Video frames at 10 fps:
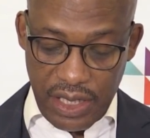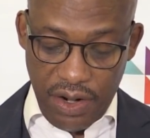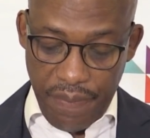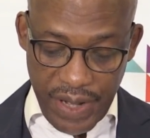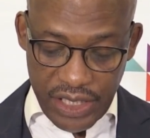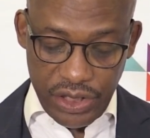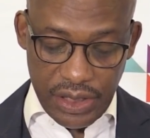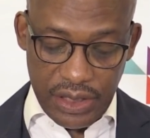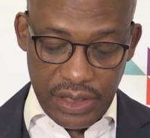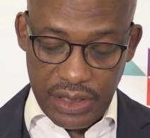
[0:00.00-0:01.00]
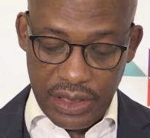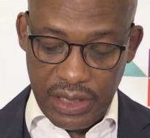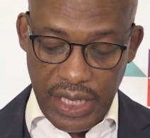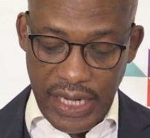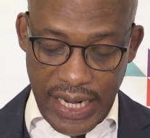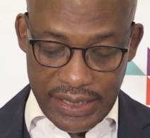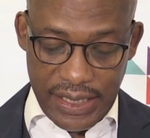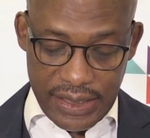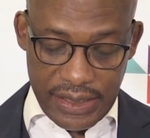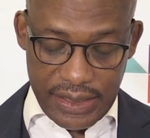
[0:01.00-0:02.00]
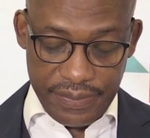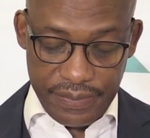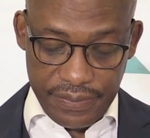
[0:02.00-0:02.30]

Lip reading: compassion, and excellence.